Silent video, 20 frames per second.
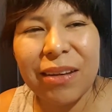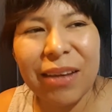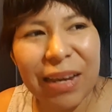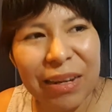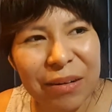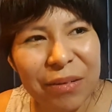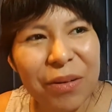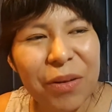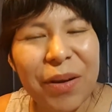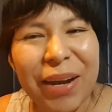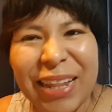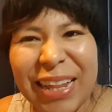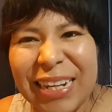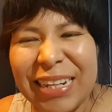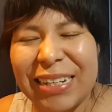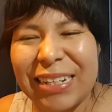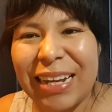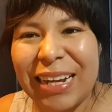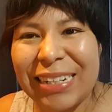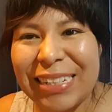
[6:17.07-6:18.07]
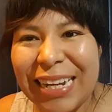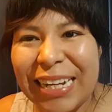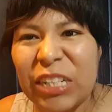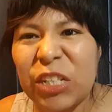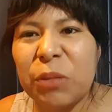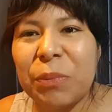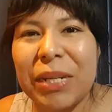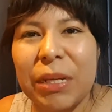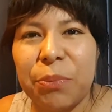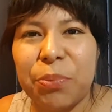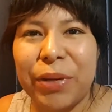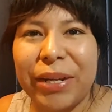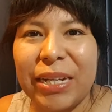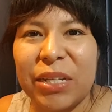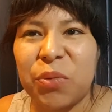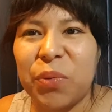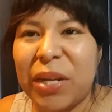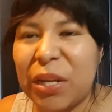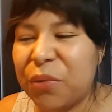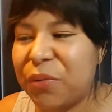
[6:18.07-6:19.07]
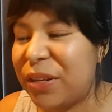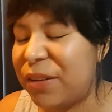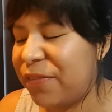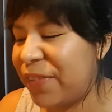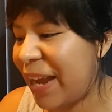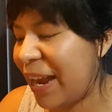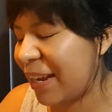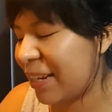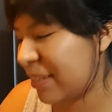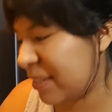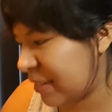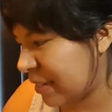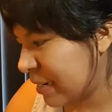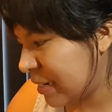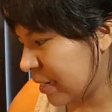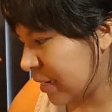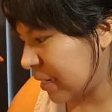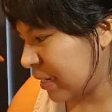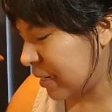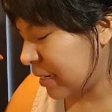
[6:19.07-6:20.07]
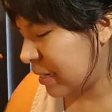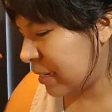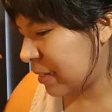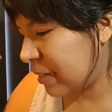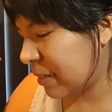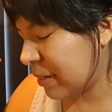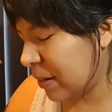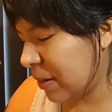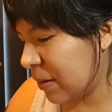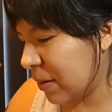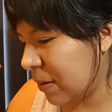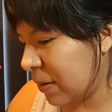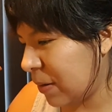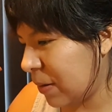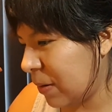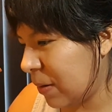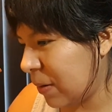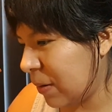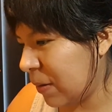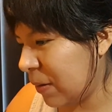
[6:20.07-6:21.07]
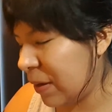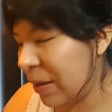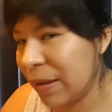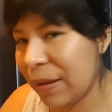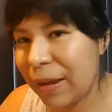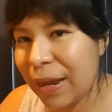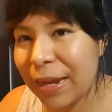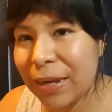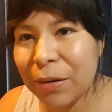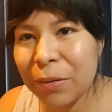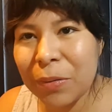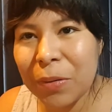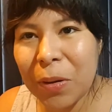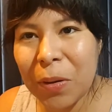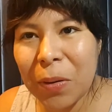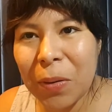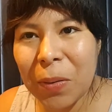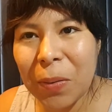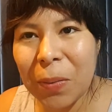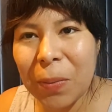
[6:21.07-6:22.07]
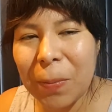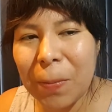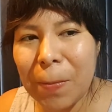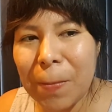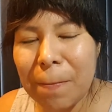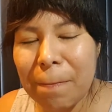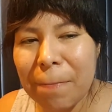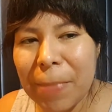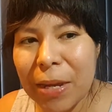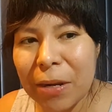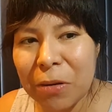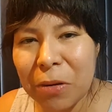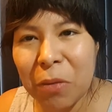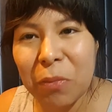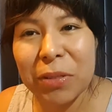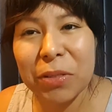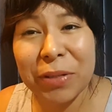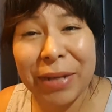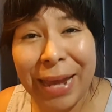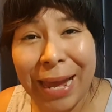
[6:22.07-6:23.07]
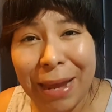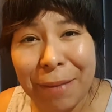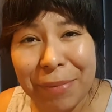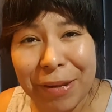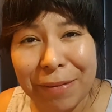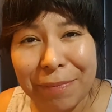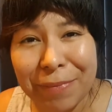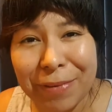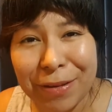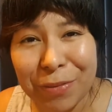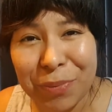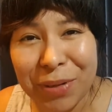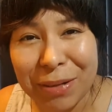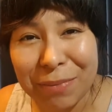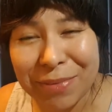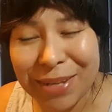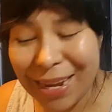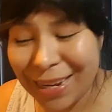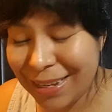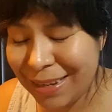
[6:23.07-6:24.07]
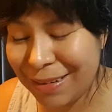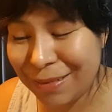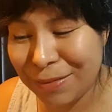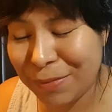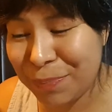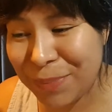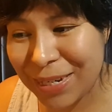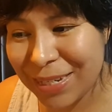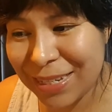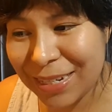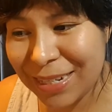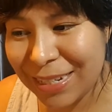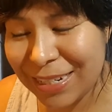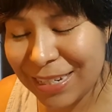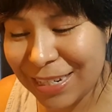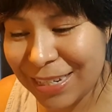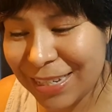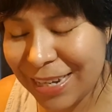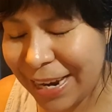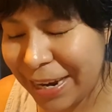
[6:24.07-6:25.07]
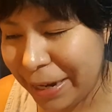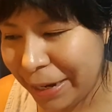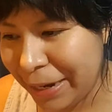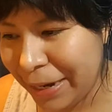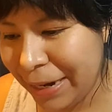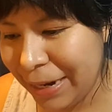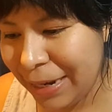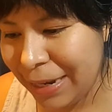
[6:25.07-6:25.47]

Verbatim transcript: I don't know. I like I take too many breaks when I read facts. So it, I don't know. I don't know what's going to happen is what I'm, I'm basically just saying.